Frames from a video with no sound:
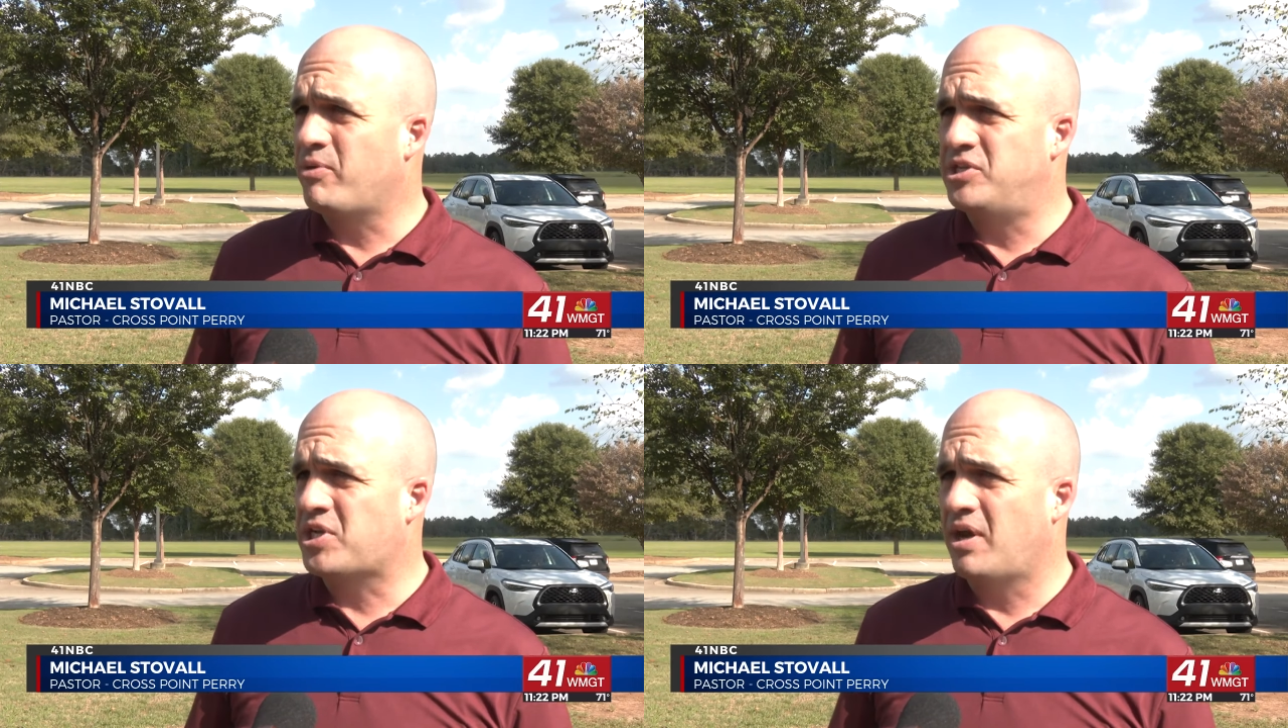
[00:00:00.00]

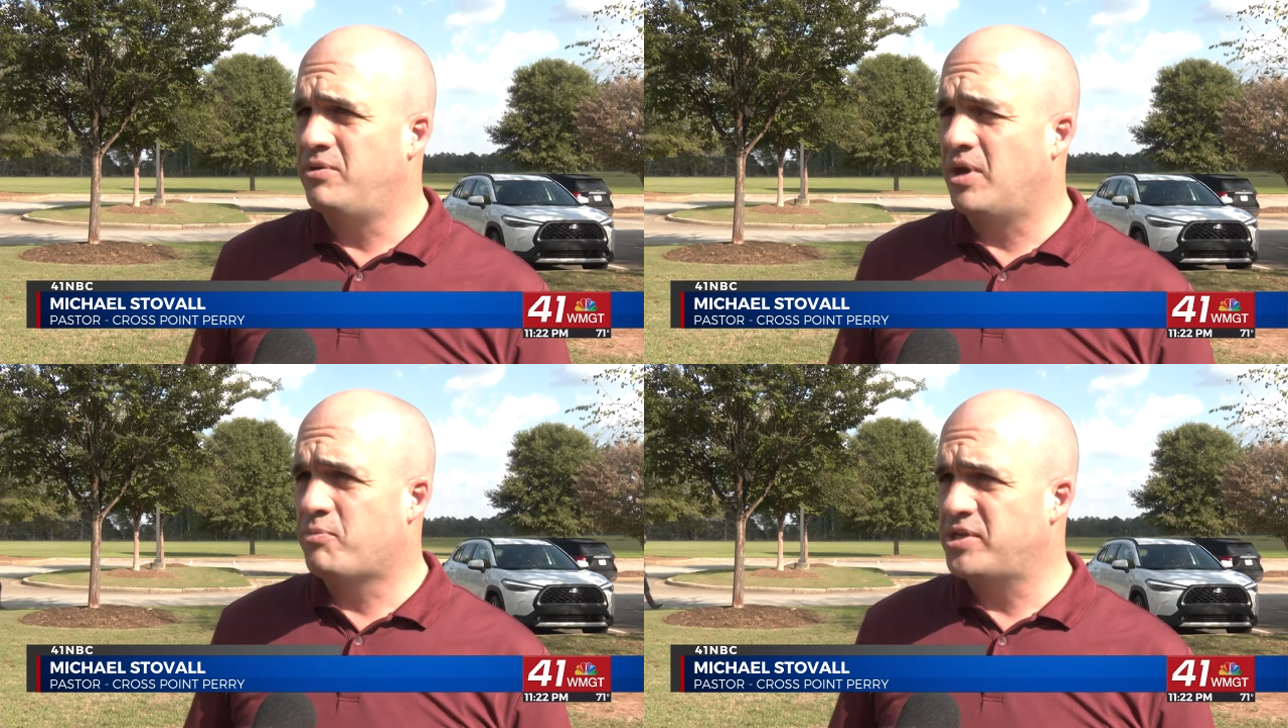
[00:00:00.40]
I
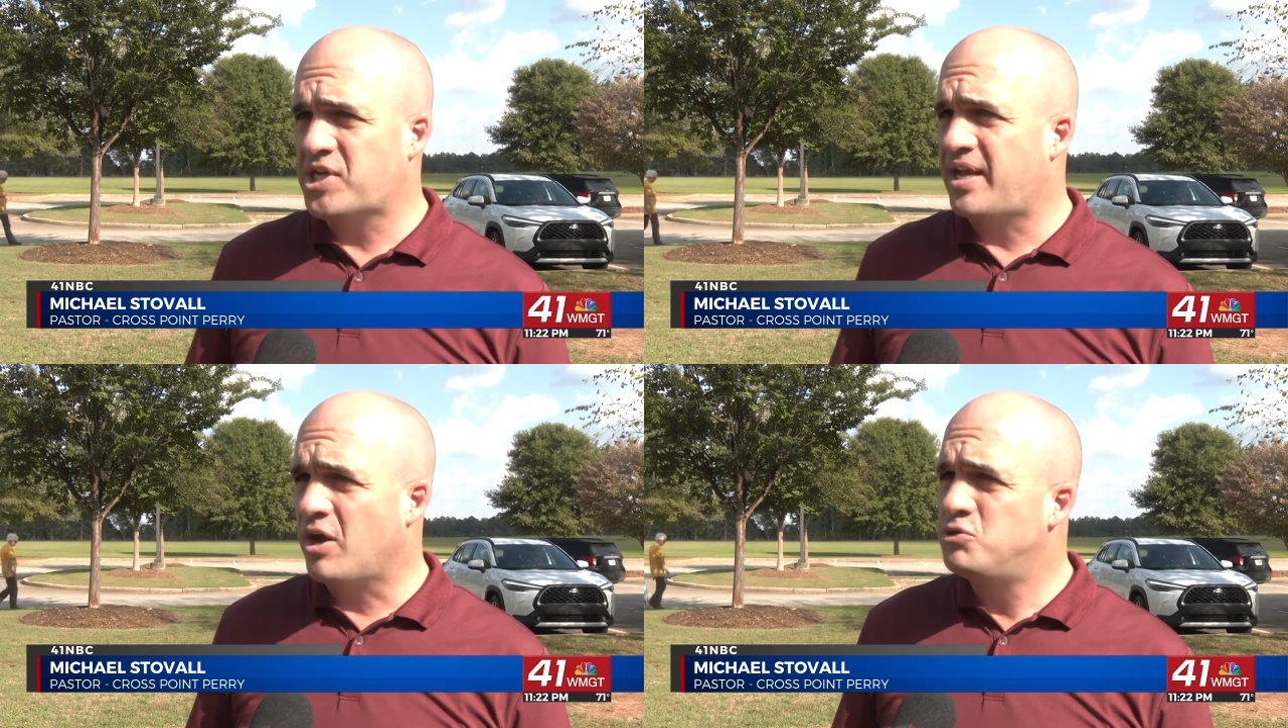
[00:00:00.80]
Co-
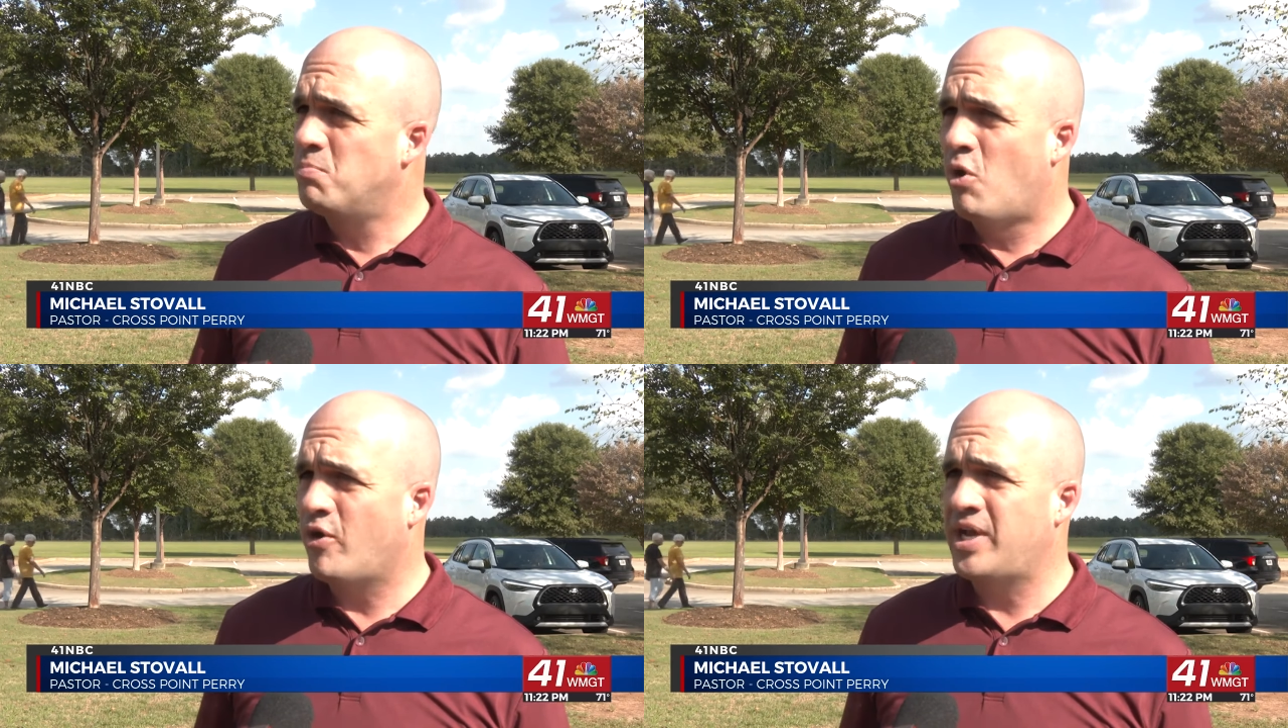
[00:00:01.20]
appreciate
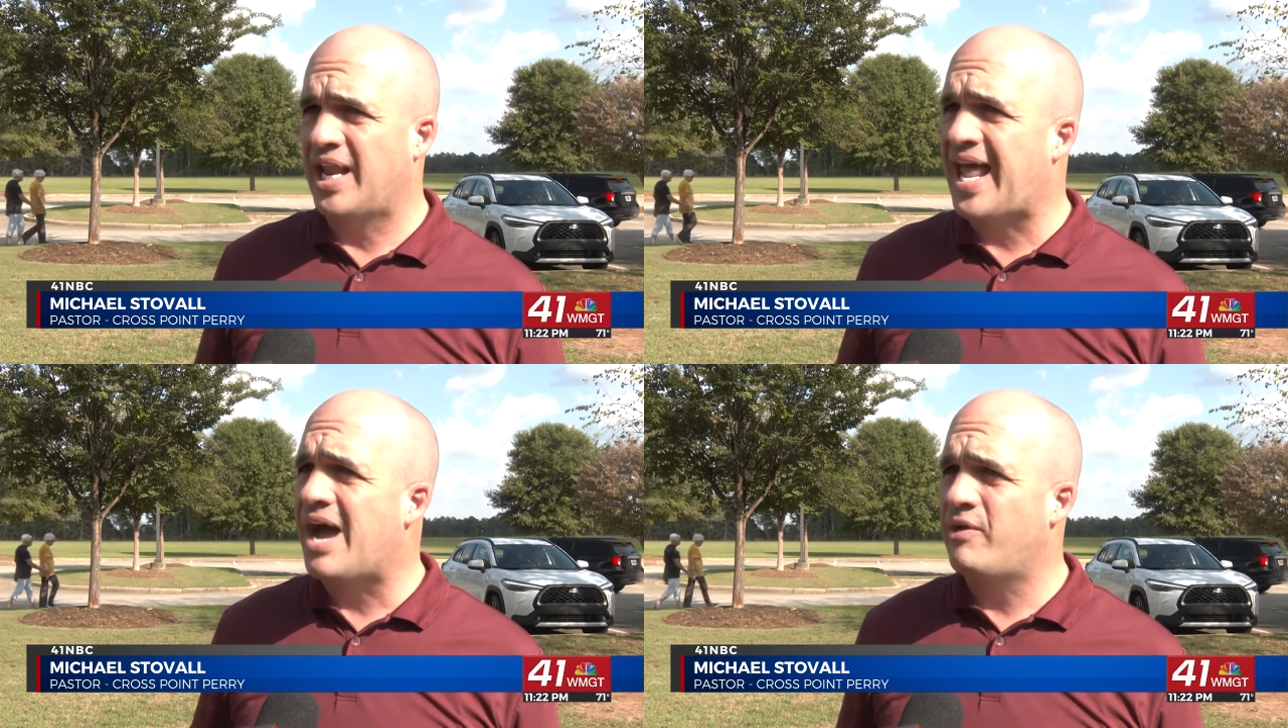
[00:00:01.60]
Coach
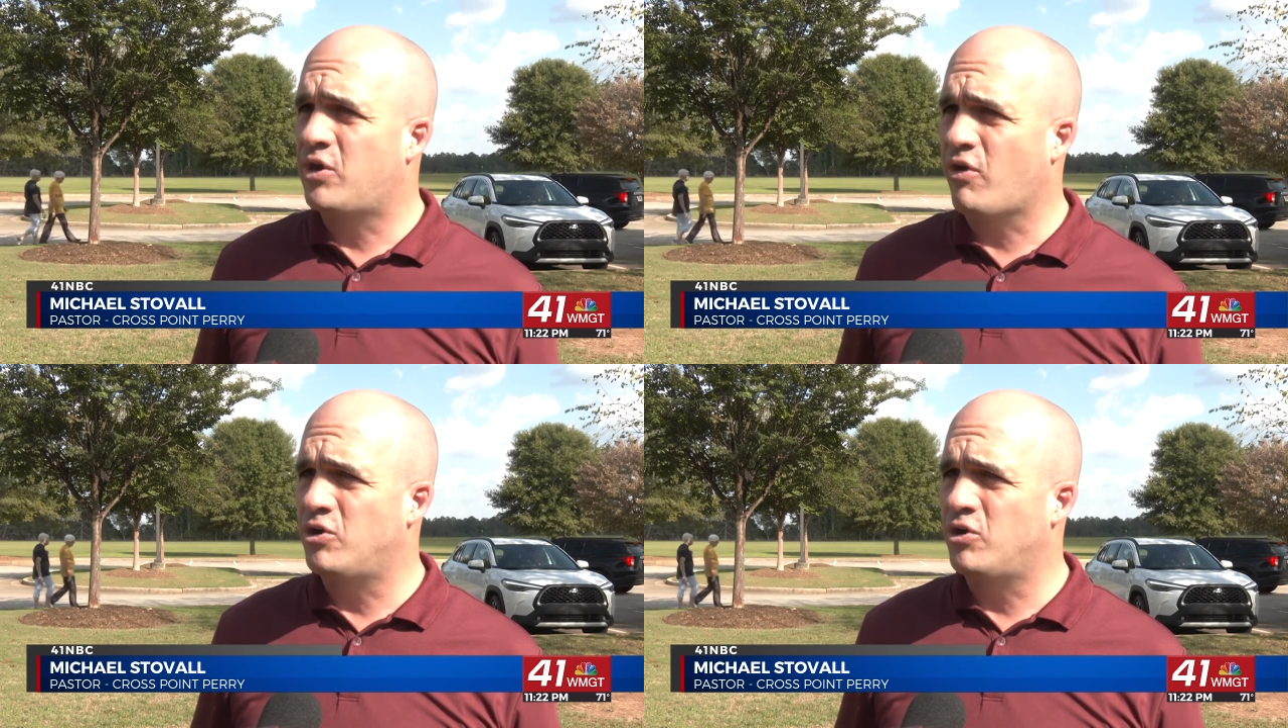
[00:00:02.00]
Mooring allowing